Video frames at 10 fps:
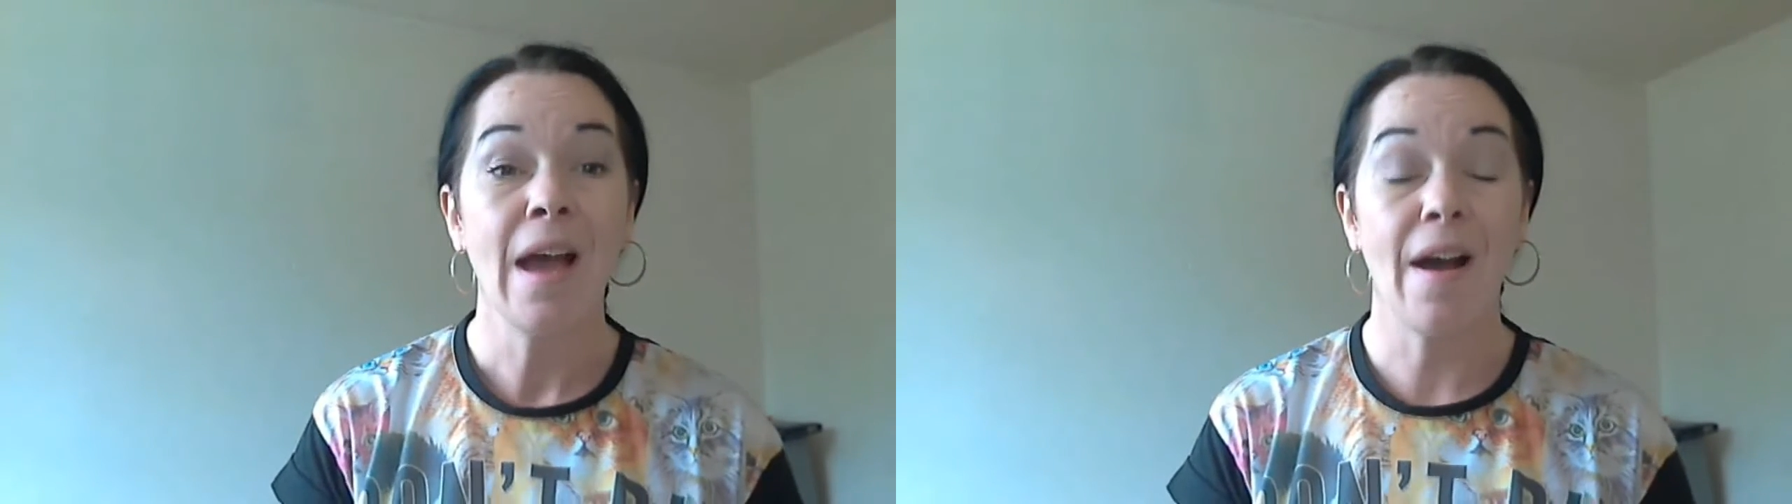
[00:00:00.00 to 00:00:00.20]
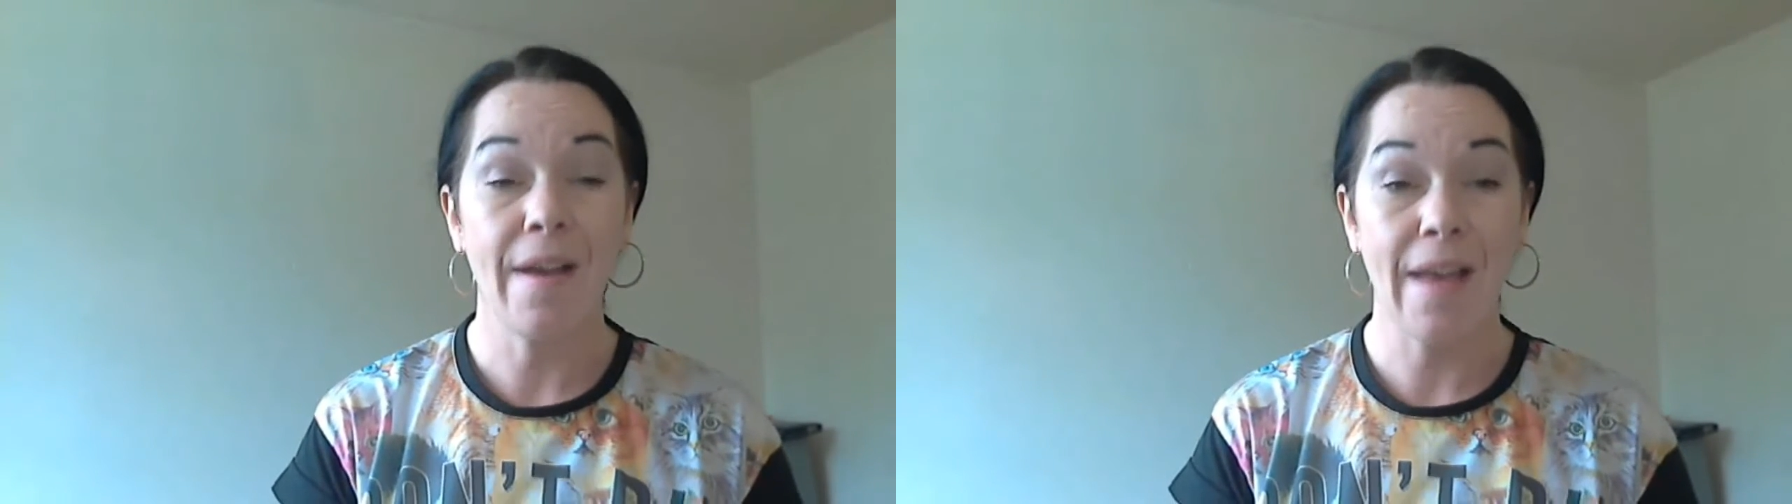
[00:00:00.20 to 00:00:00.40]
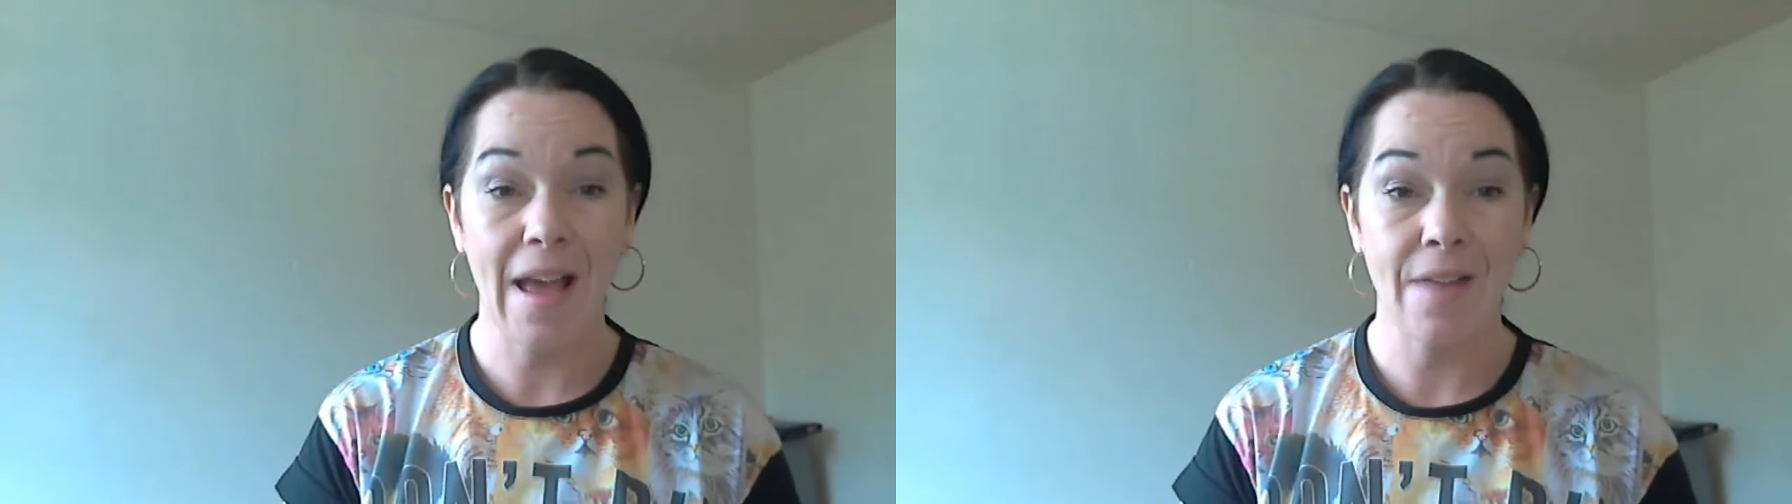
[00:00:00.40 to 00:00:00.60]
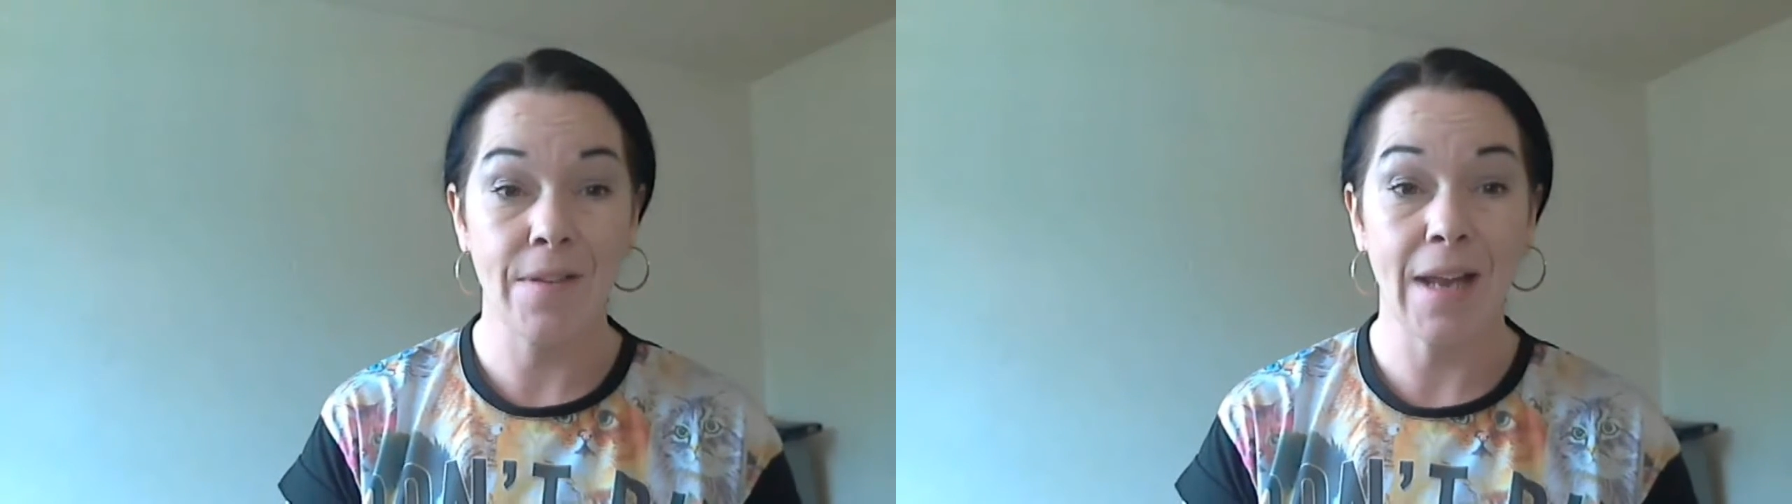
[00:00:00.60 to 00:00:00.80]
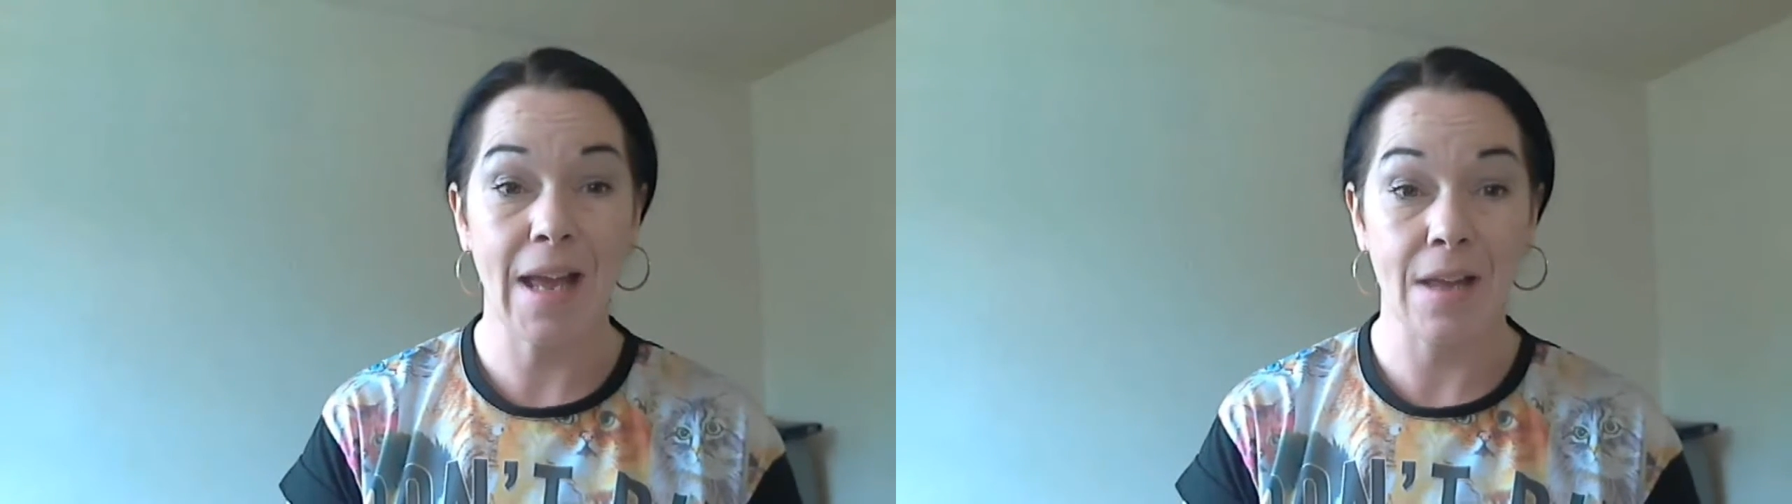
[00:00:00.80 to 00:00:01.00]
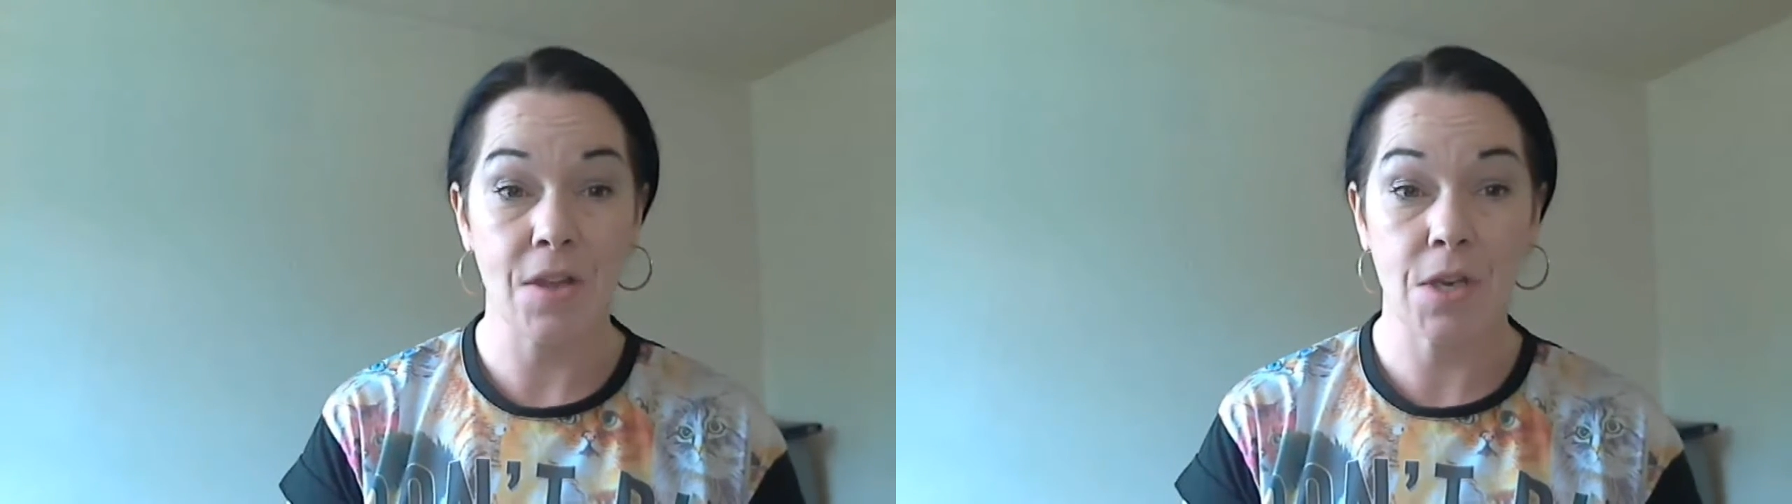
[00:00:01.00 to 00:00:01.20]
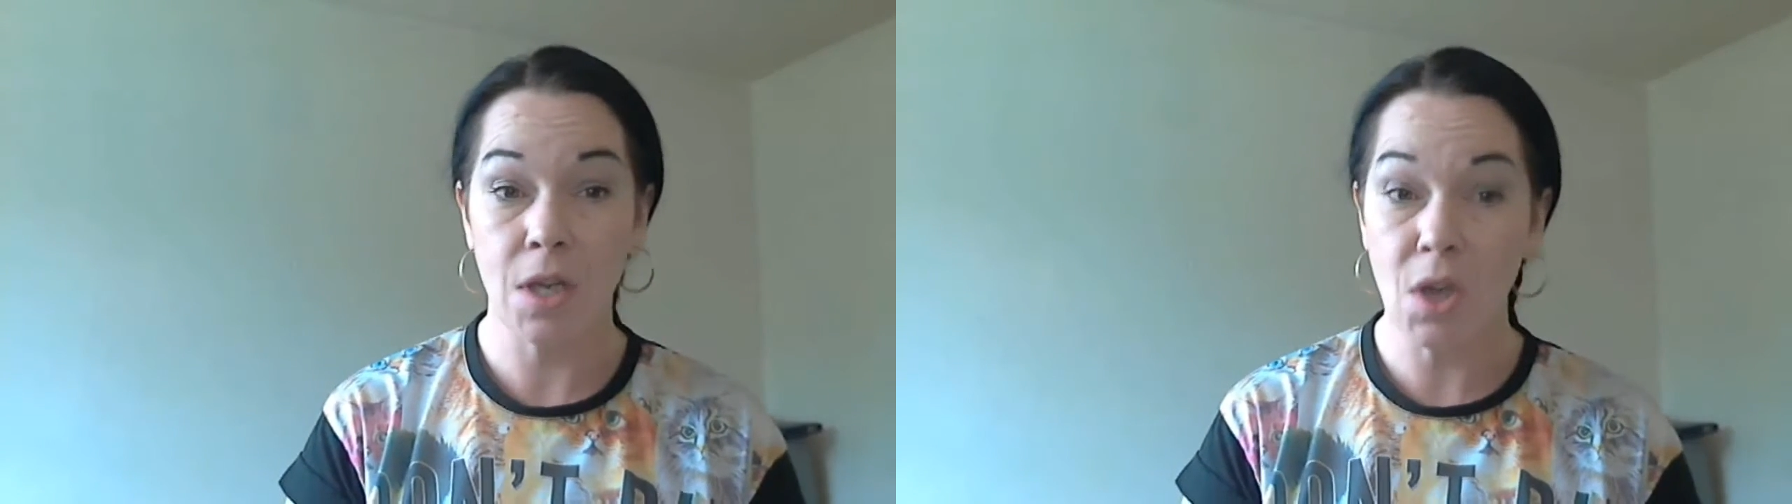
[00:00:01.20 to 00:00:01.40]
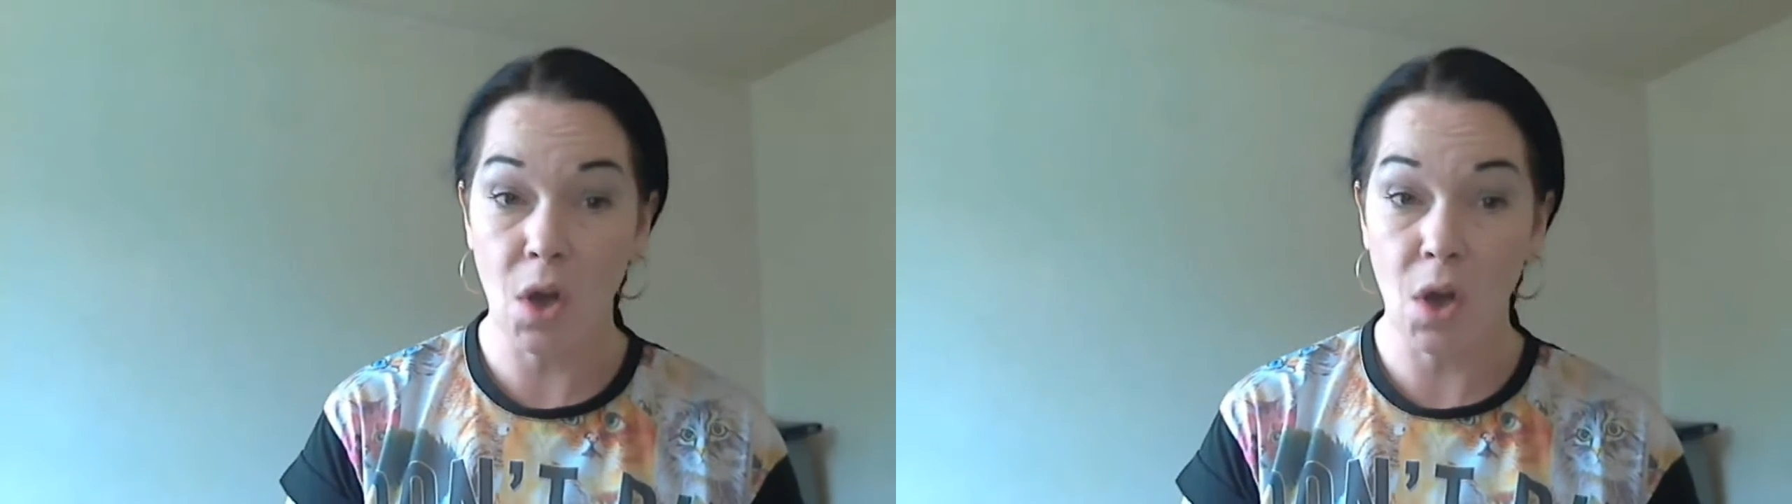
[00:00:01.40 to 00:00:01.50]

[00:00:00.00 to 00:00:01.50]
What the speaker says: I haven't actually